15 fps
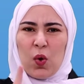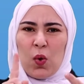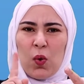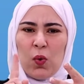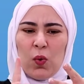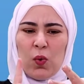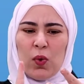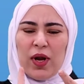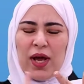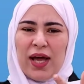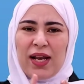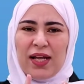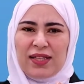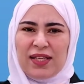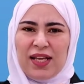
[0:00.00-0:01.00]
something
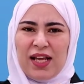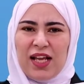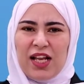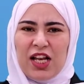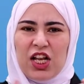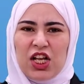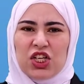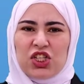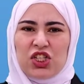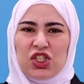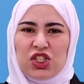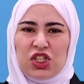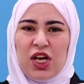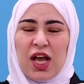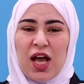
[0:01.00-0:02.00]
happened in the
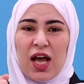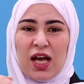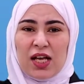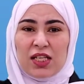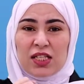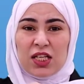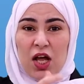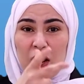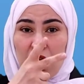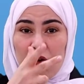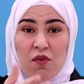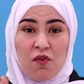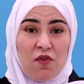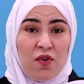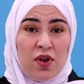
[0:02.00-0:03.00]
past and
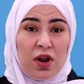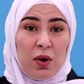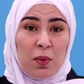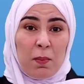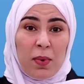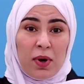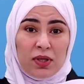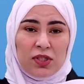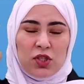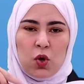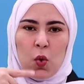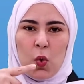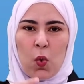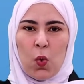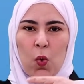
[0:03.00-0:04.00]
continued to
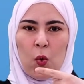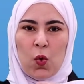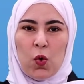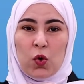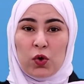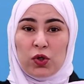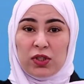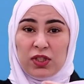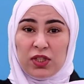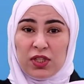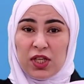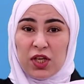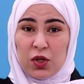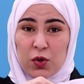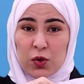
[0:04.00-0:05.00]
happen
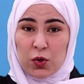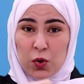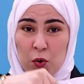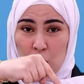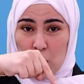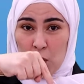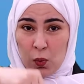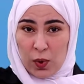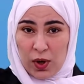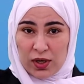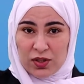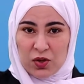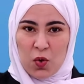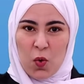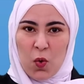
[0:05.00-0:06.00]
and maybe